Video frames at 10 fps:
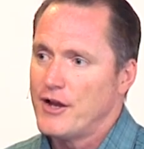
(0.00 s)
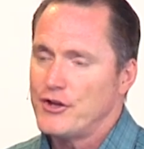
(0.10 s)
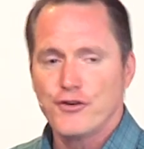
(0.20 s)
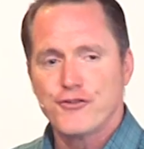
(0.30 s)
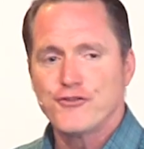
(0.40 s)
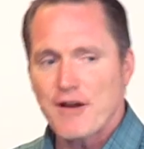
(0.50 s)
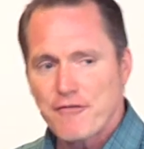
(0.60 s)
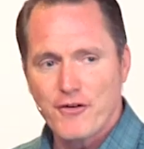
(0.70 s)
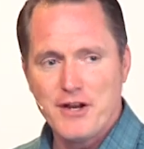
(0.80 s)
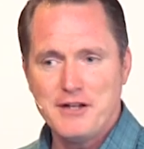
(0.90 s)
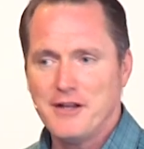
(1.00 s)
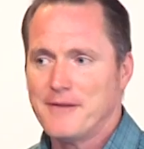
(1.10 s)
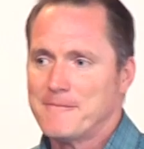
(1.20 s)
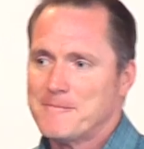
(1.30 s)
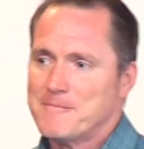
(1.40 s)
Your suffering,
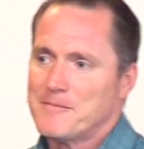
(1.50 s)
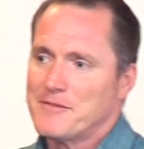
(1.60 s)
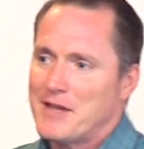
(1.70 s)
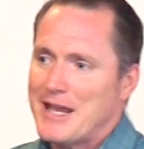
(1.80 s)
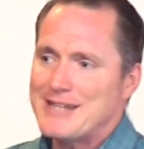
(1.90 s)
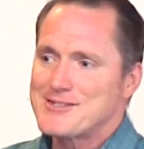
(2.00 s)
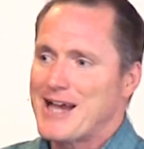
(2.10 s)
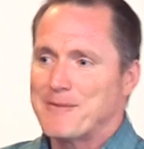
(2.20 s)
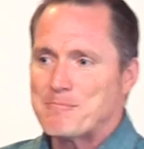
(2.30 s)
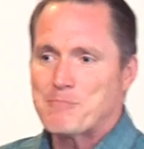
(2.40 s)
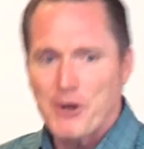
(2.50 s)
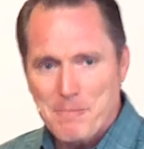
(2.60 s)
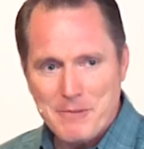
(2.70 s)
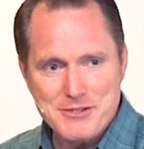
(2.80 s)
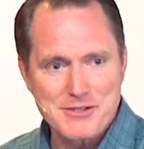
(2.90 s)
it's on
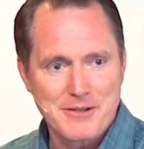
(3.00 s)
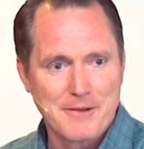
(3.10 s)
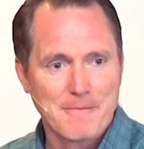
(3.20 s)
purpose.